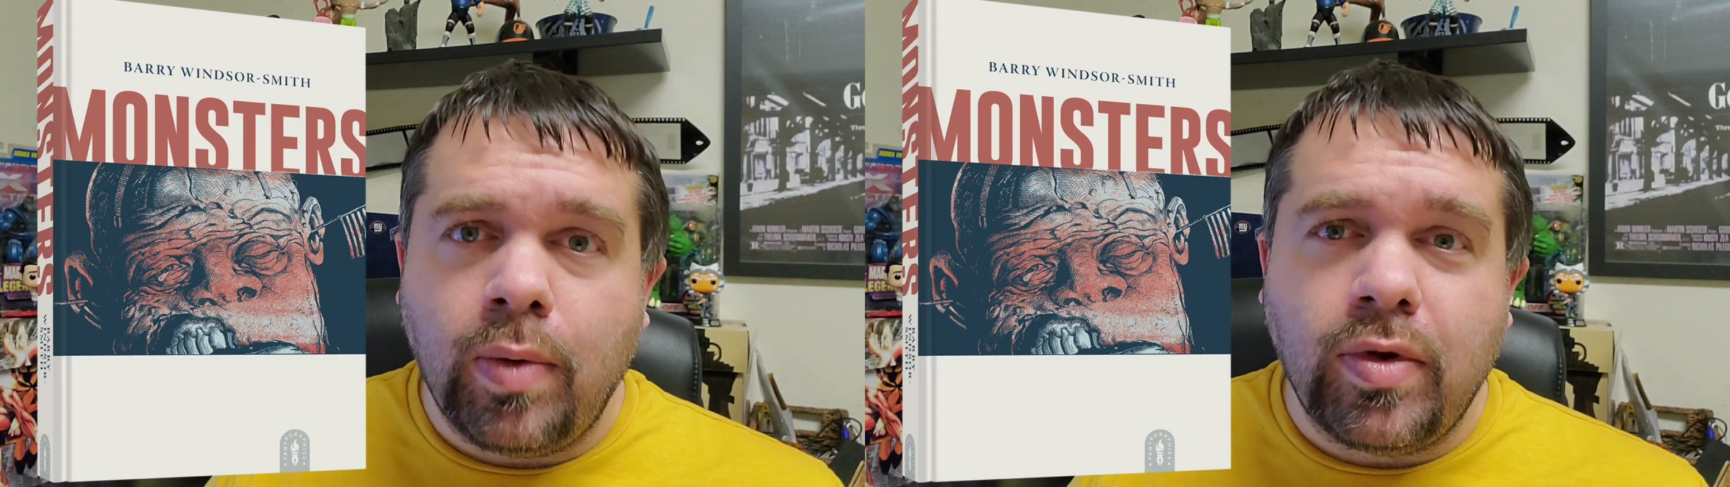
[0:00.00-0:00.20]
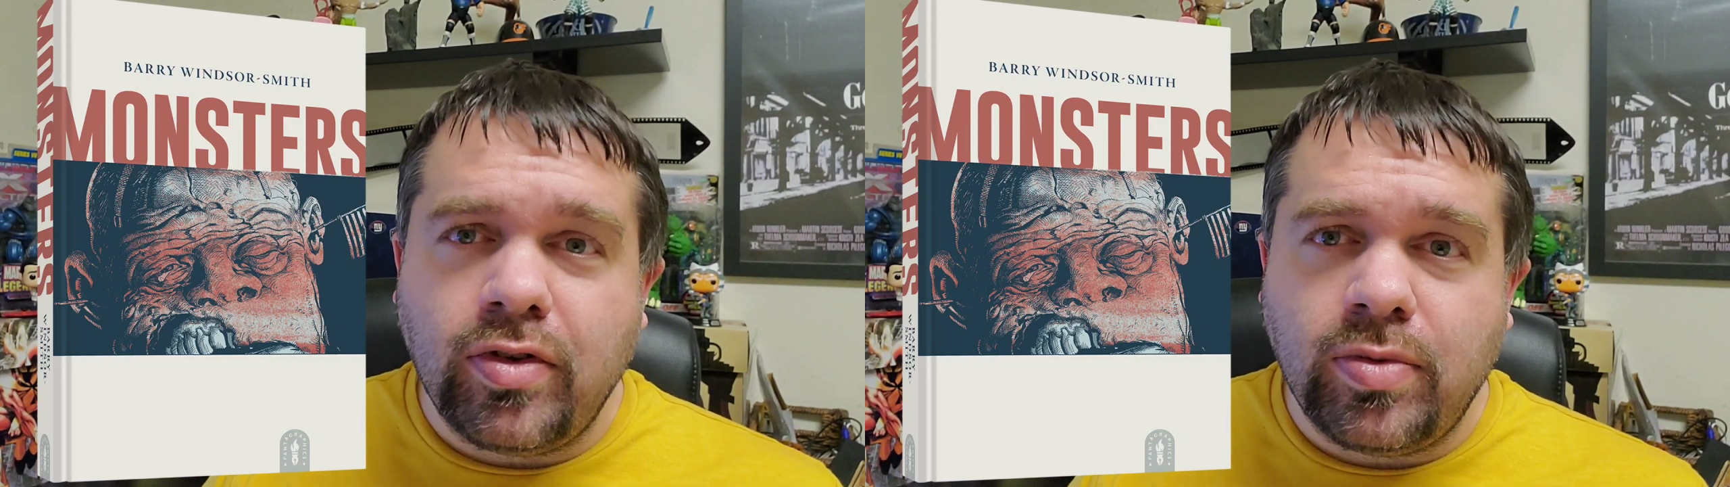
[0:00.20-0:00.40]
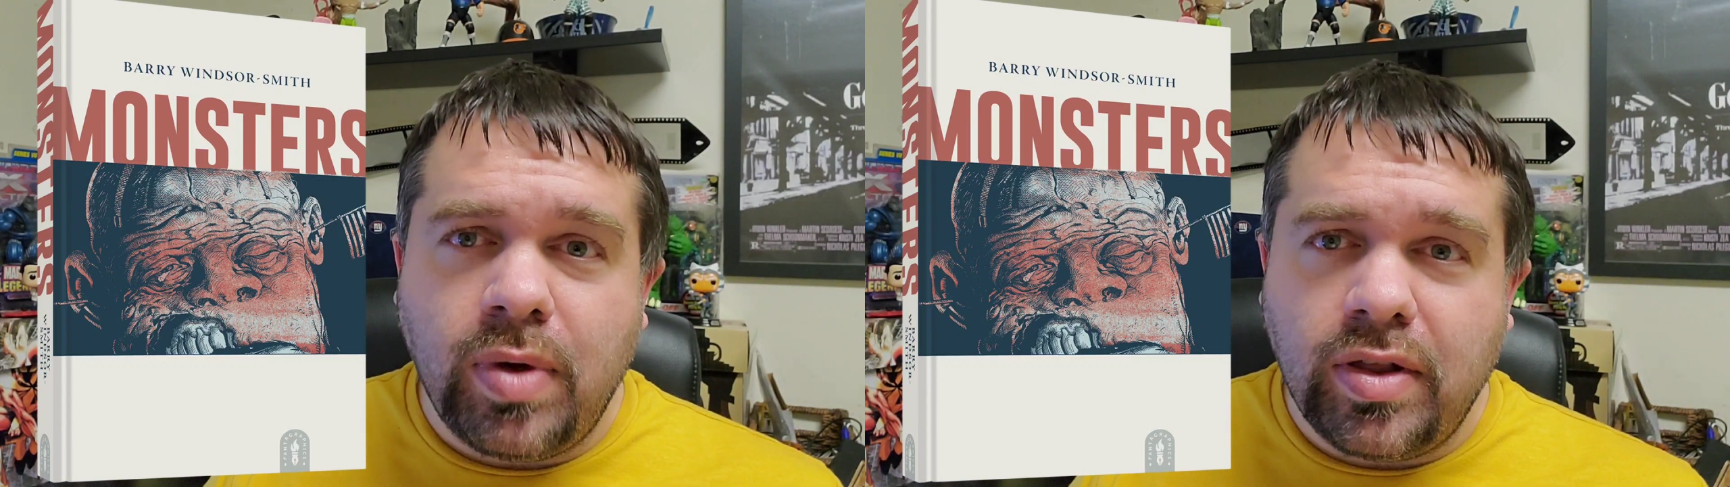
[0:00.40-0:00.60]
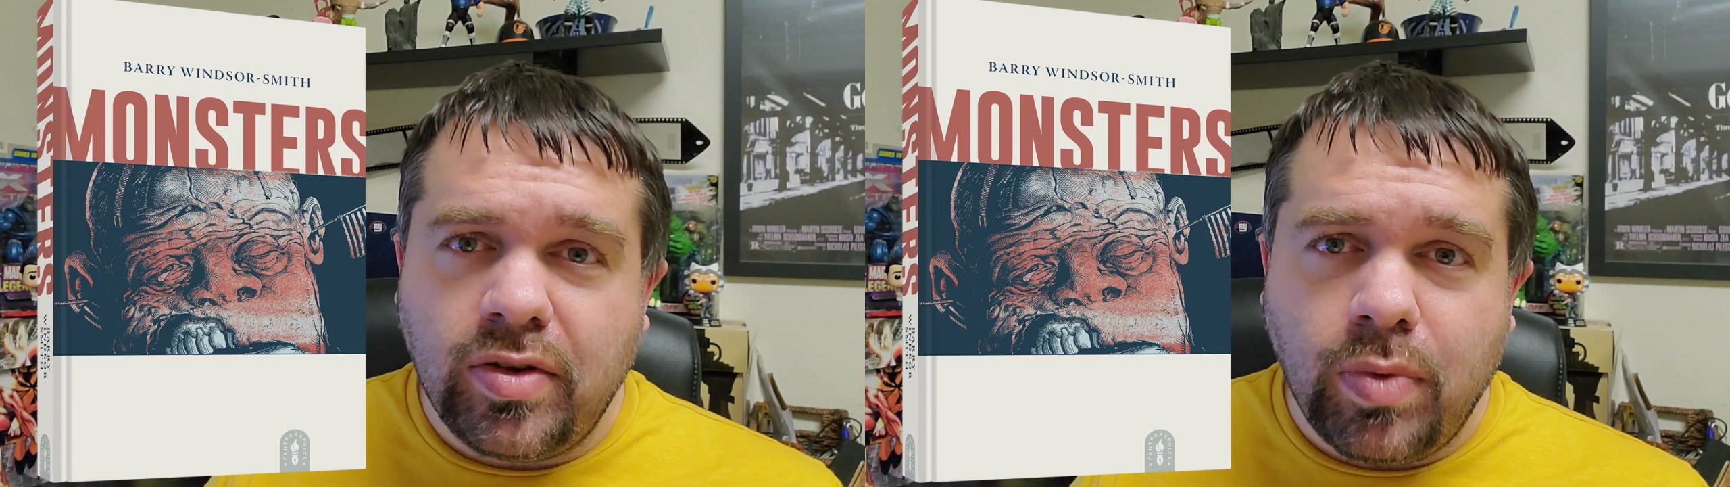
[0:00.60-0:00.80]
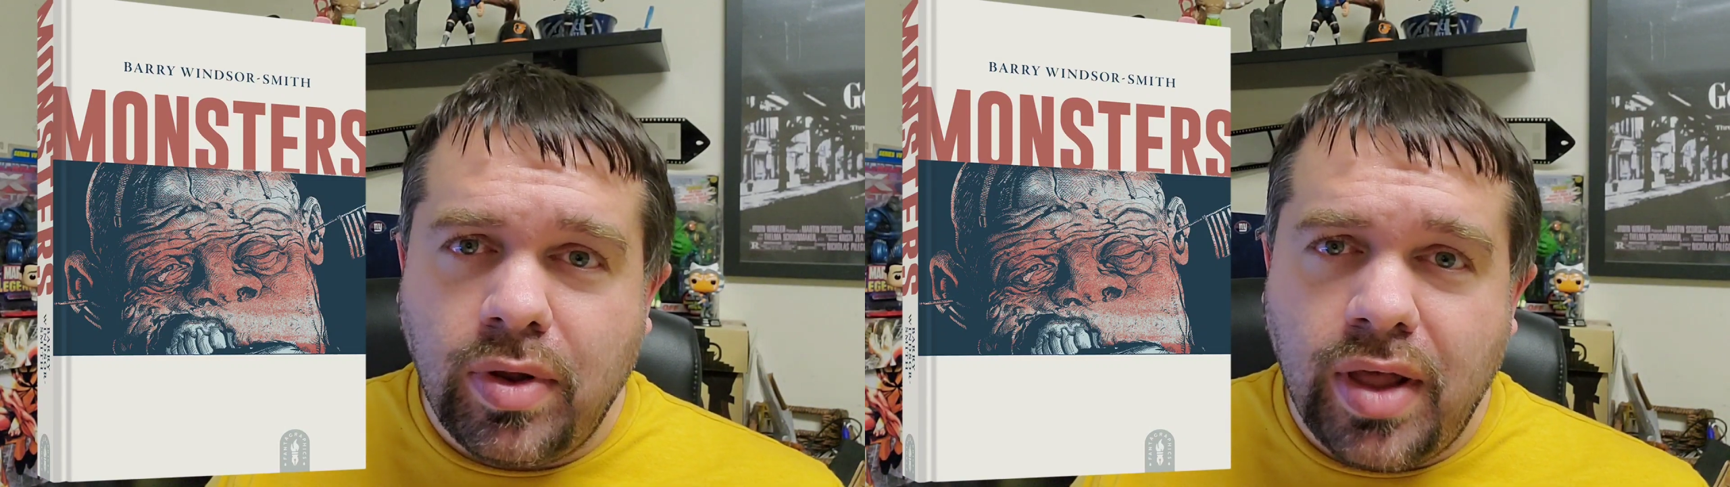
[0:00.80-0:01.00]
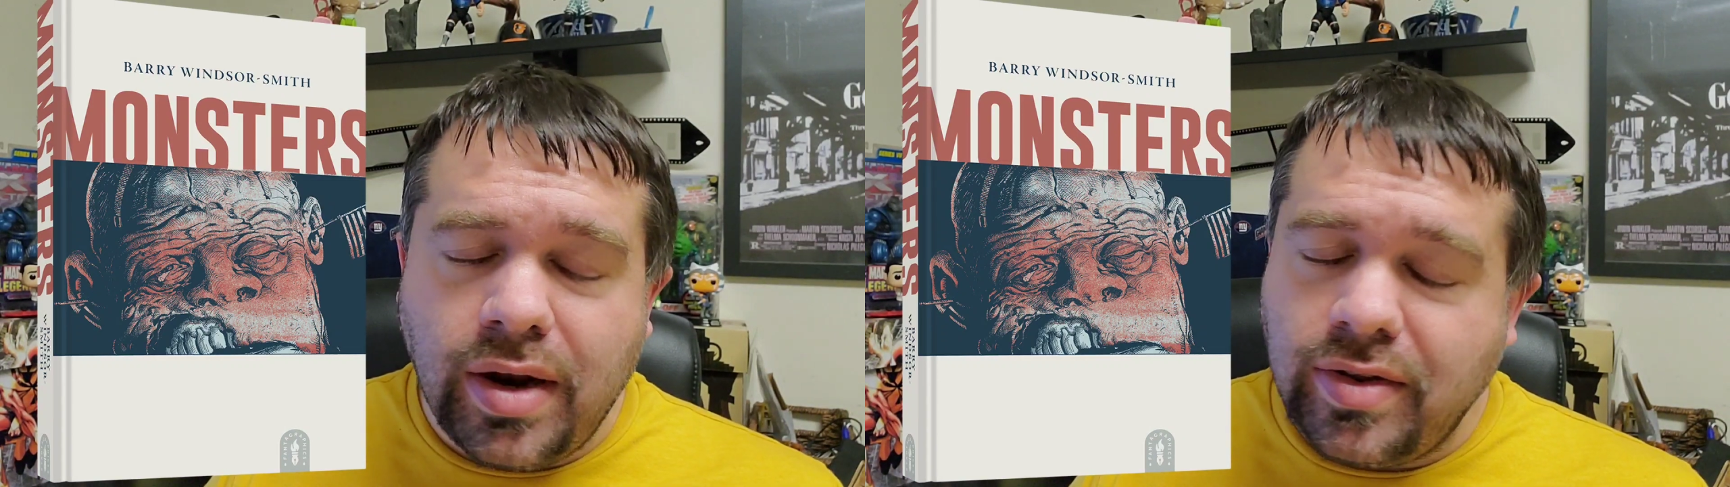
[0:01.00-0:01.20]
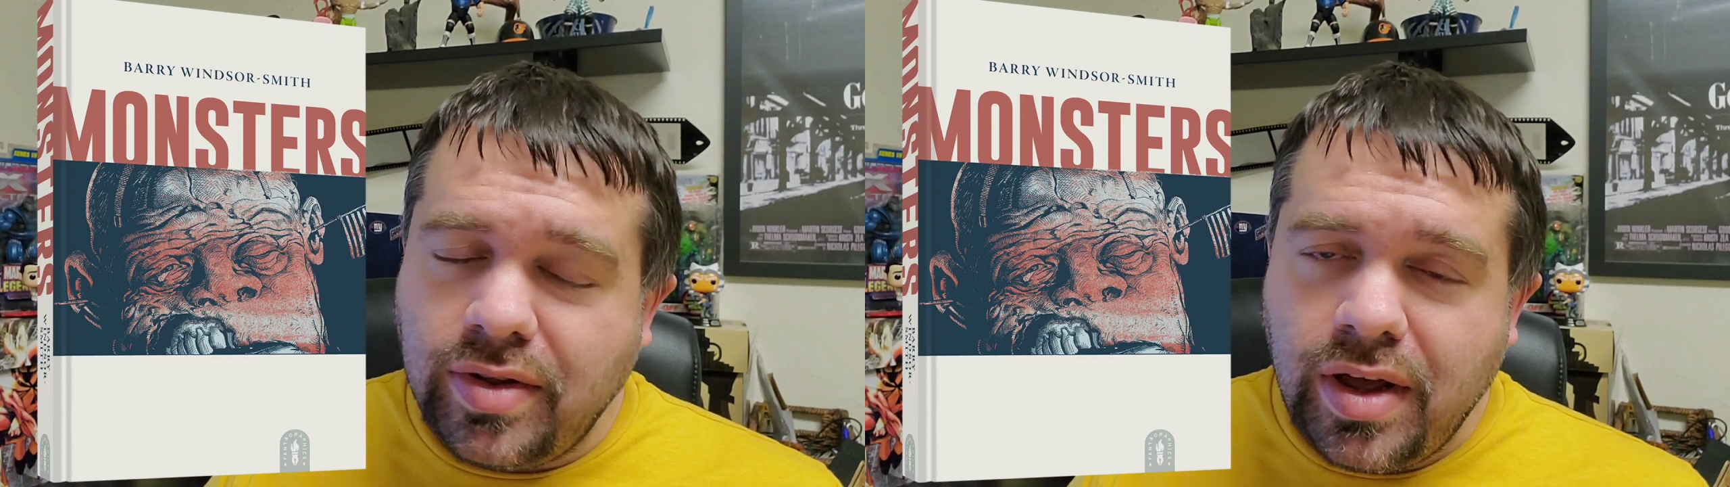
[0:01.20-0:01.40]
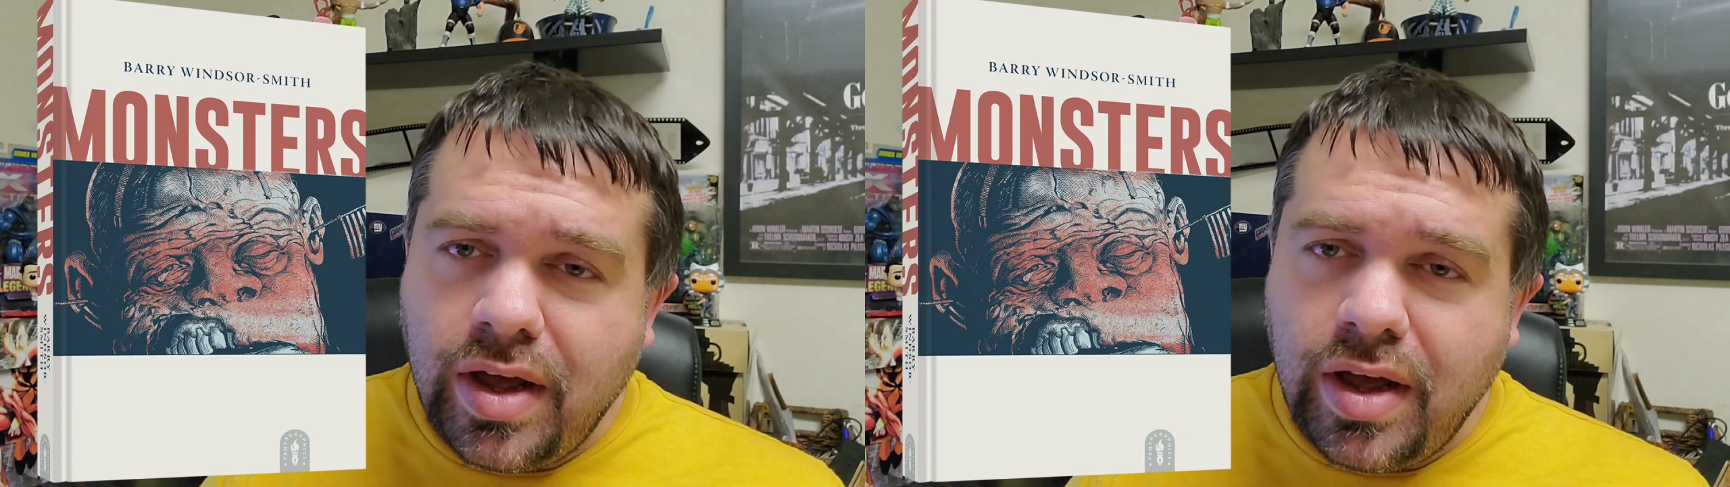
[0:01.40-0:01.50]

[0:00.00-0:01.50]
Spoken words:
Windsor Smith is one that has